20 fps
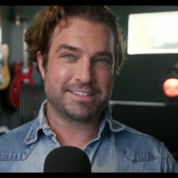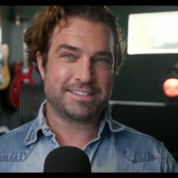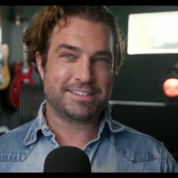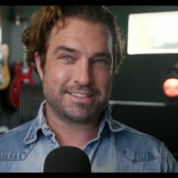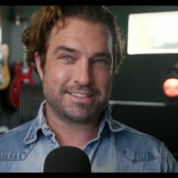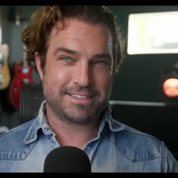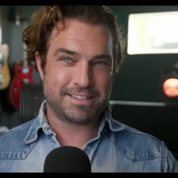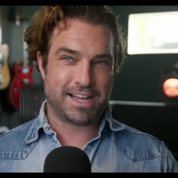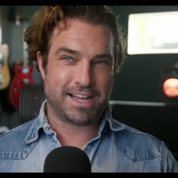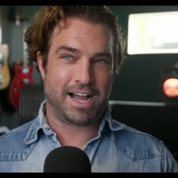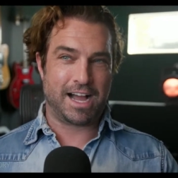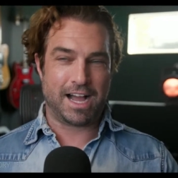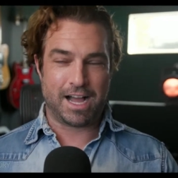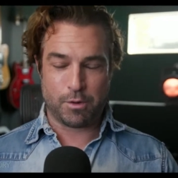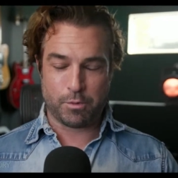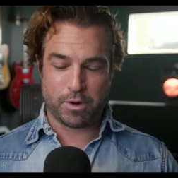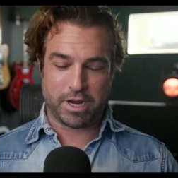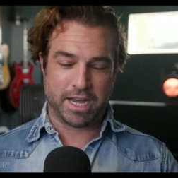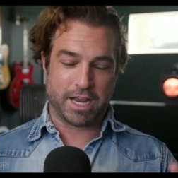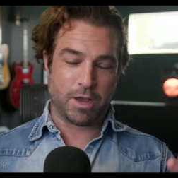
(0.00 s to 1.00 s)
We're
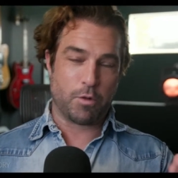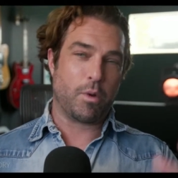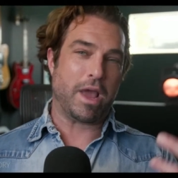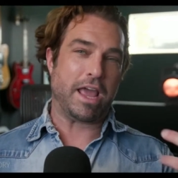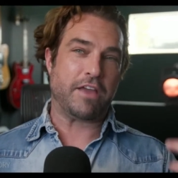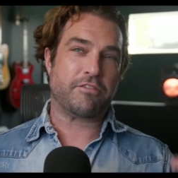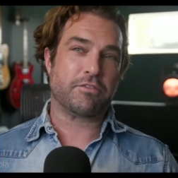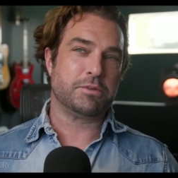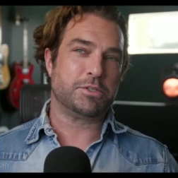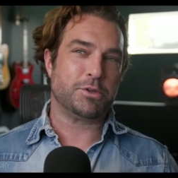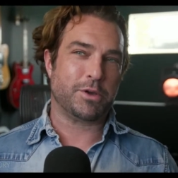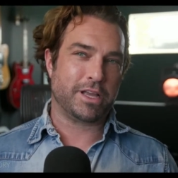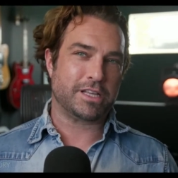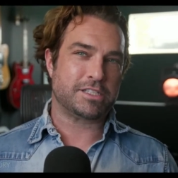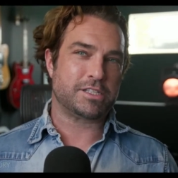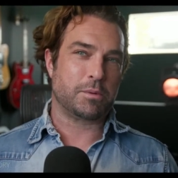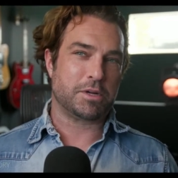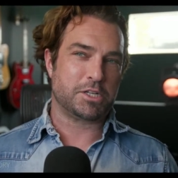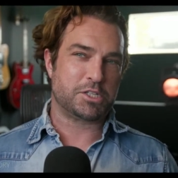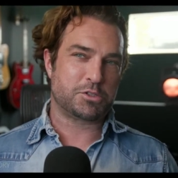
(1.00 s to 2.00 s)
getting away from doing so
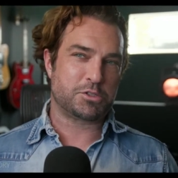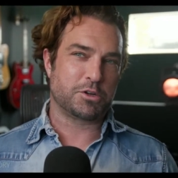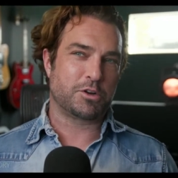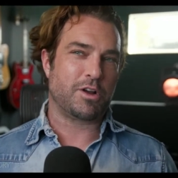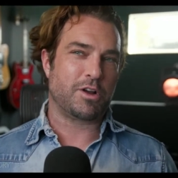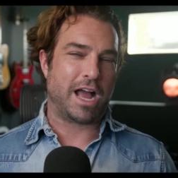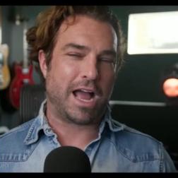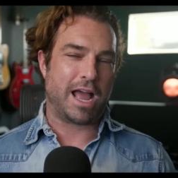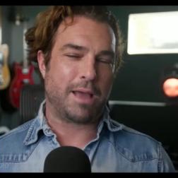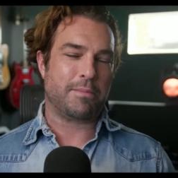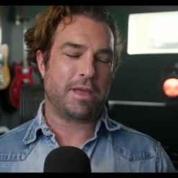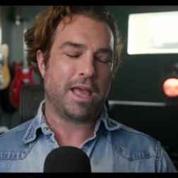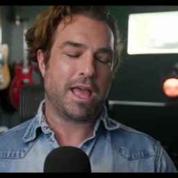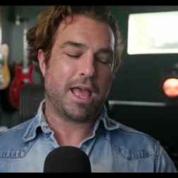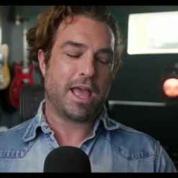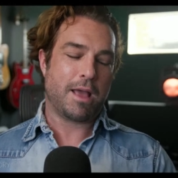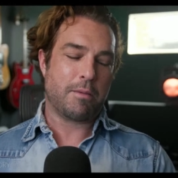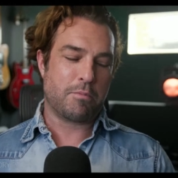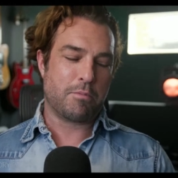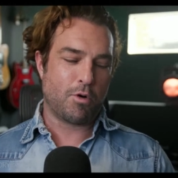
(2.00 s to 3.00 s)
much true crime
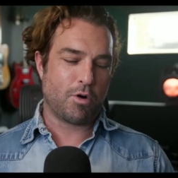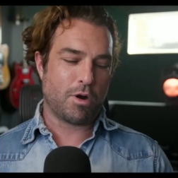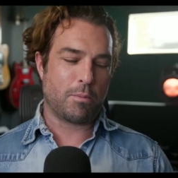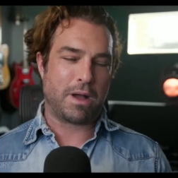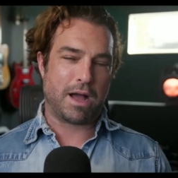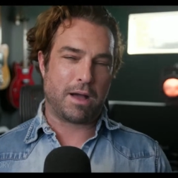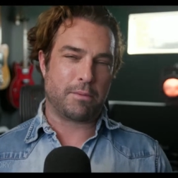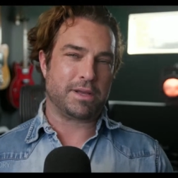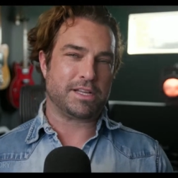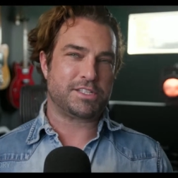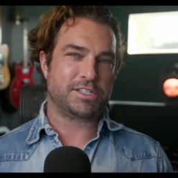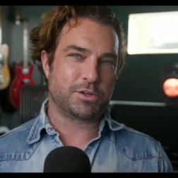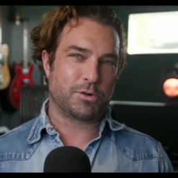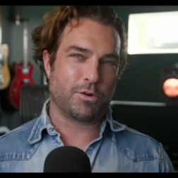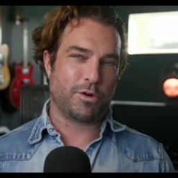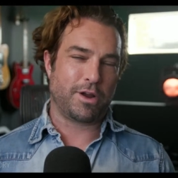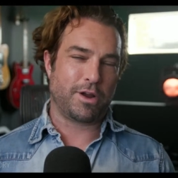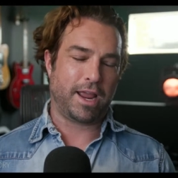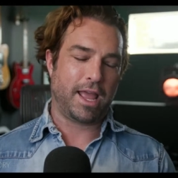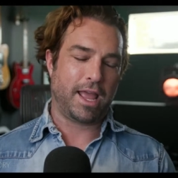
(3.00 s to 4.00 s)
and more about my
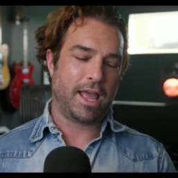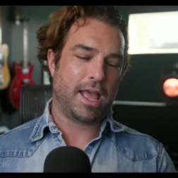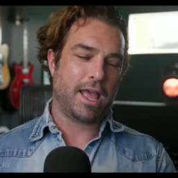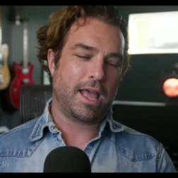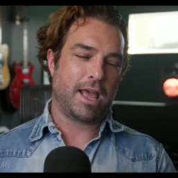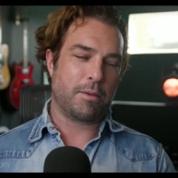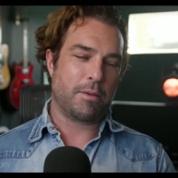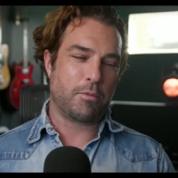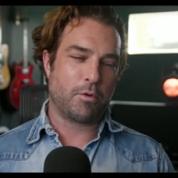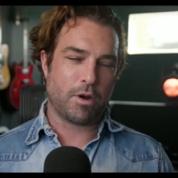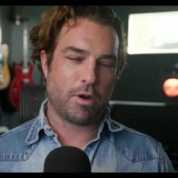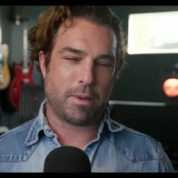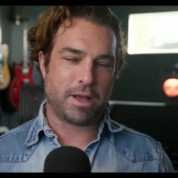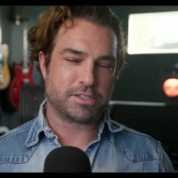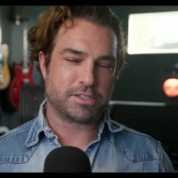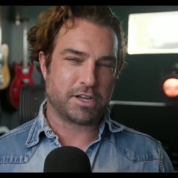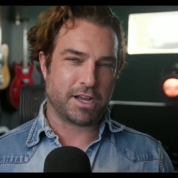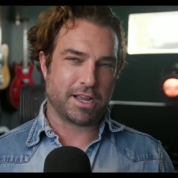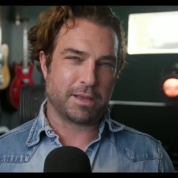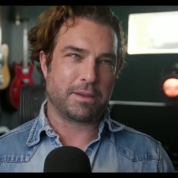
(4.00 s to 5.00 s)
story and more about
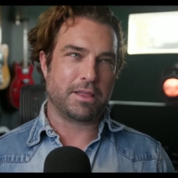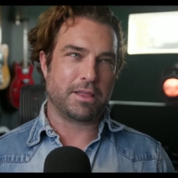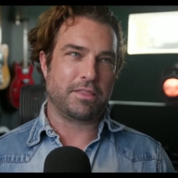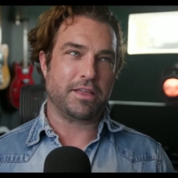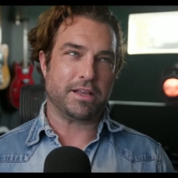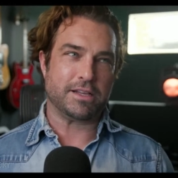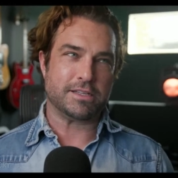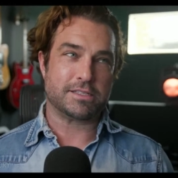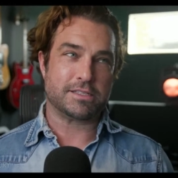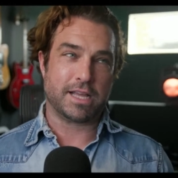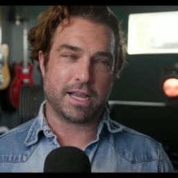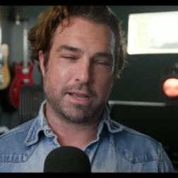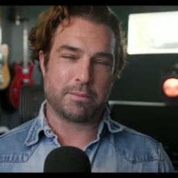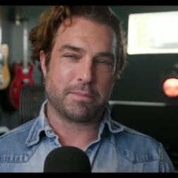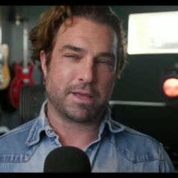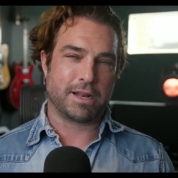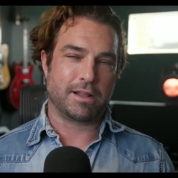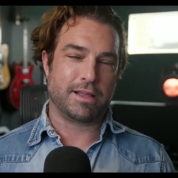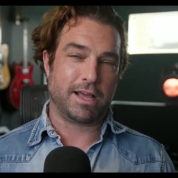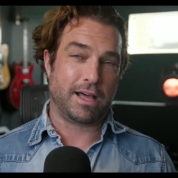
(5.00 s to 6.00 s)
talking about things like
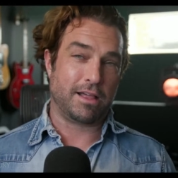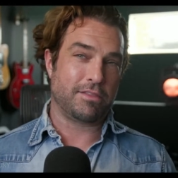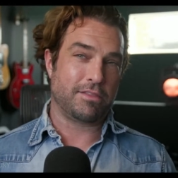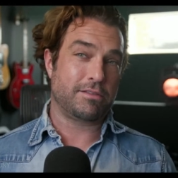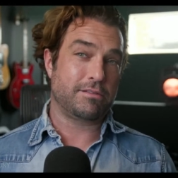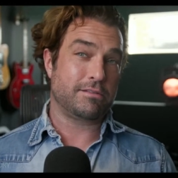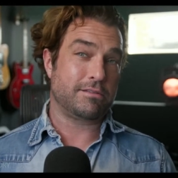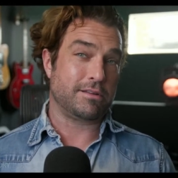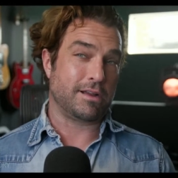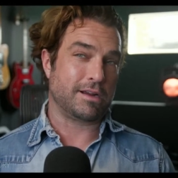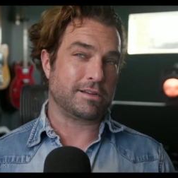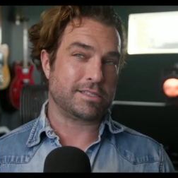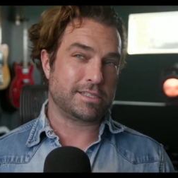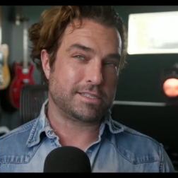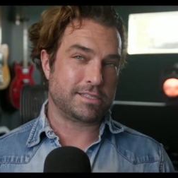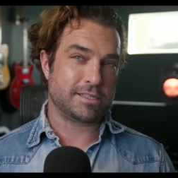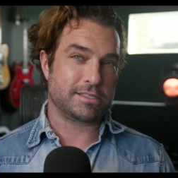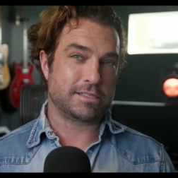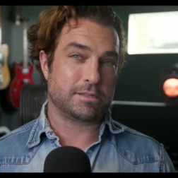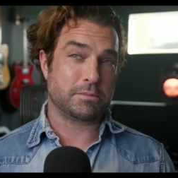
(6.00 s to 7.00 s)
mental health,
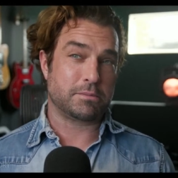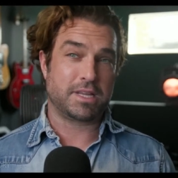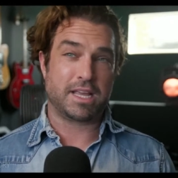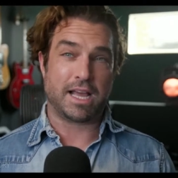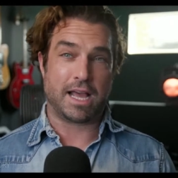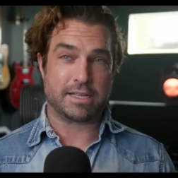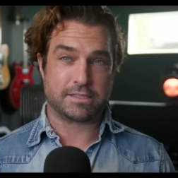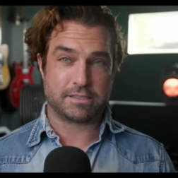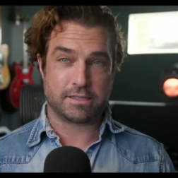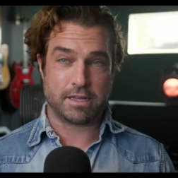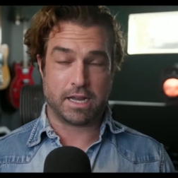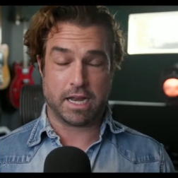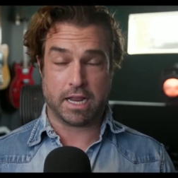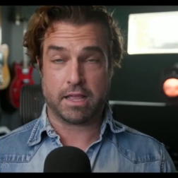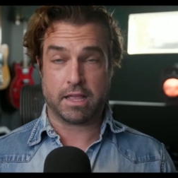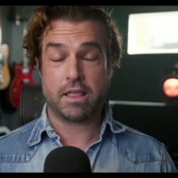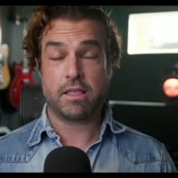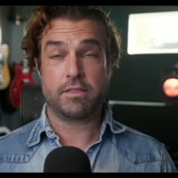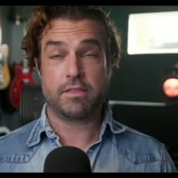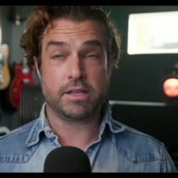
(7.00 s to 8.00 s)
narcissism, gaslighting,
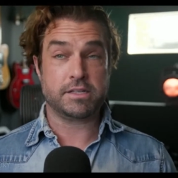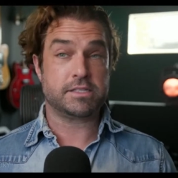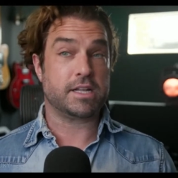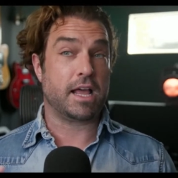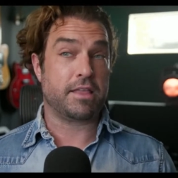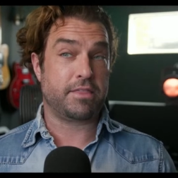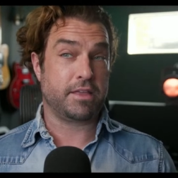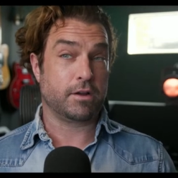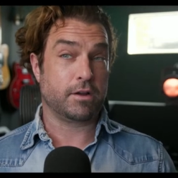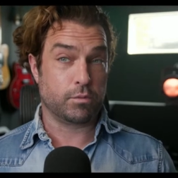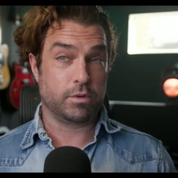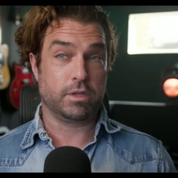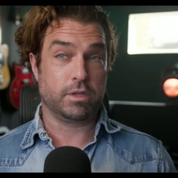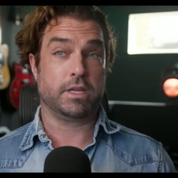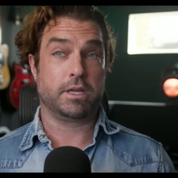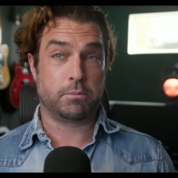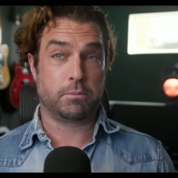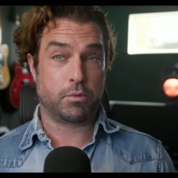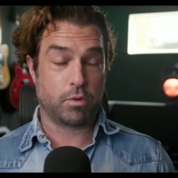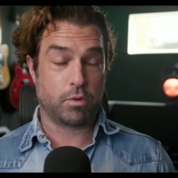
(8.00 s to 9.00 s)
things that I think are really
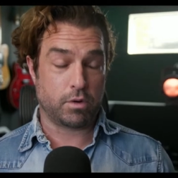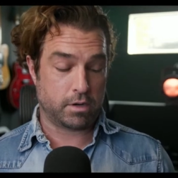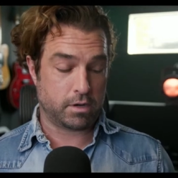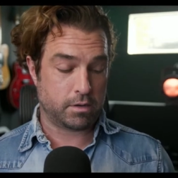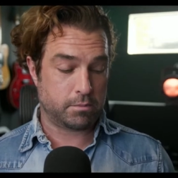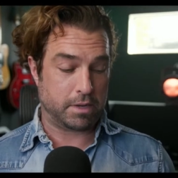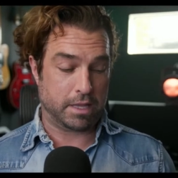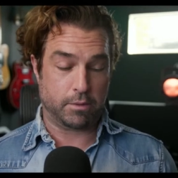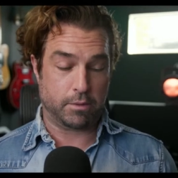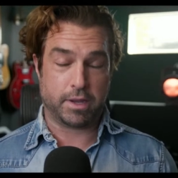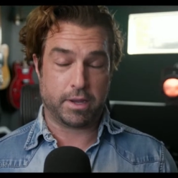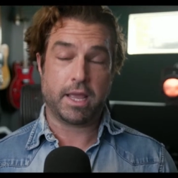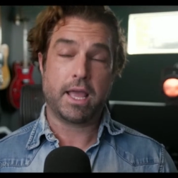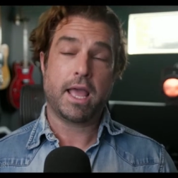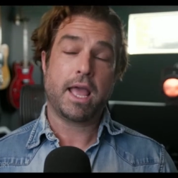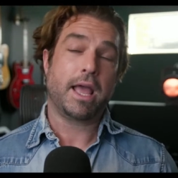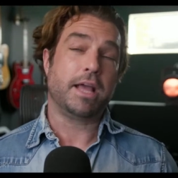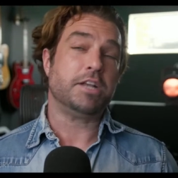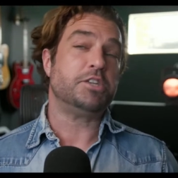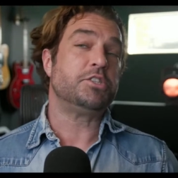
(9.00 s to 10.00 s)
important, by the way,
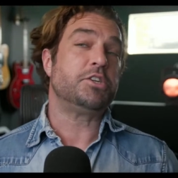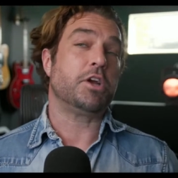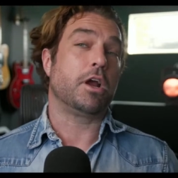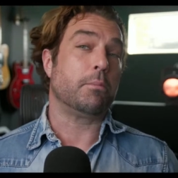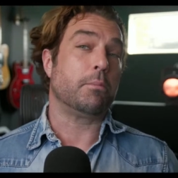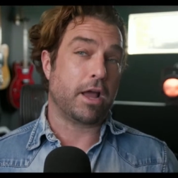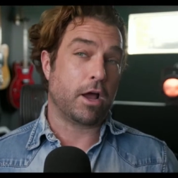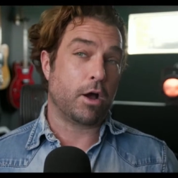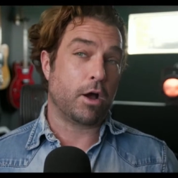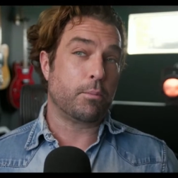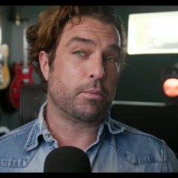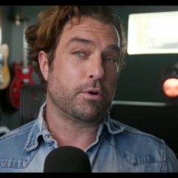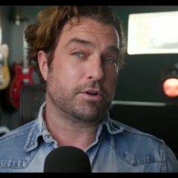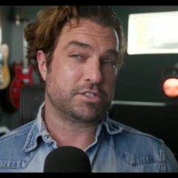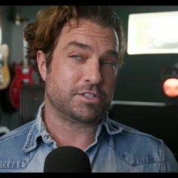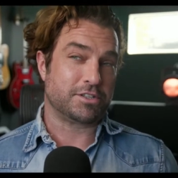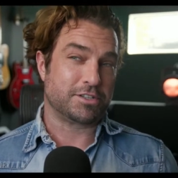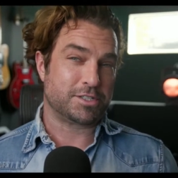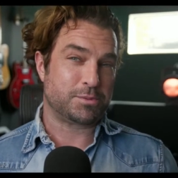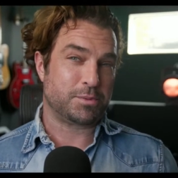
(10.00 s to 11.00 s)
and sharing my own personal
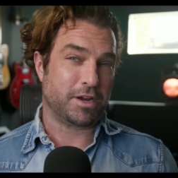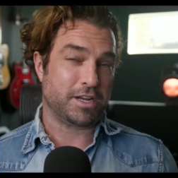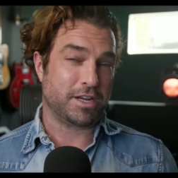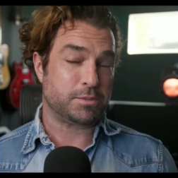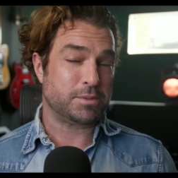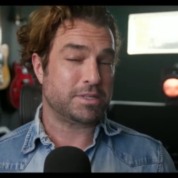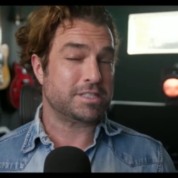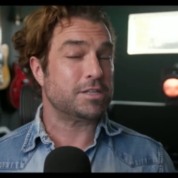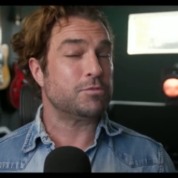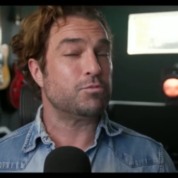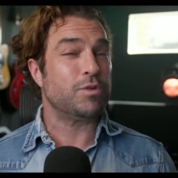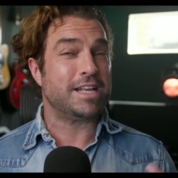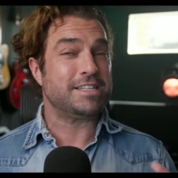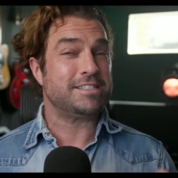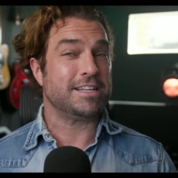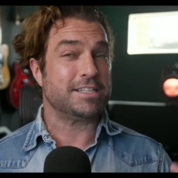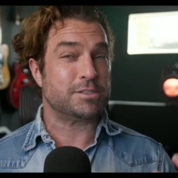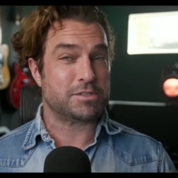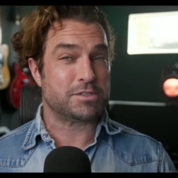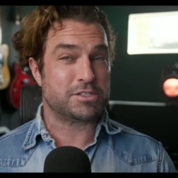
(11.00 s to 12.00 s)
experience because it
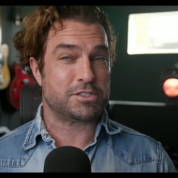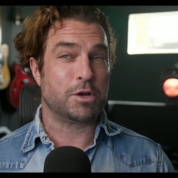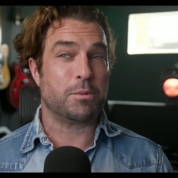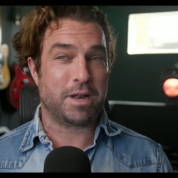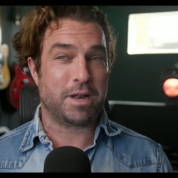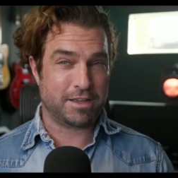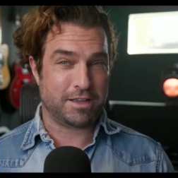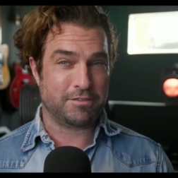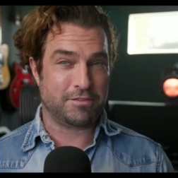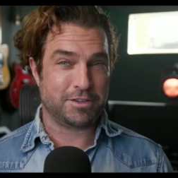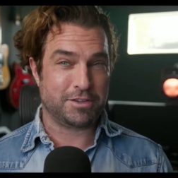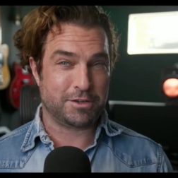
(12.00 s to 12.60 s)
resonates with so many of you.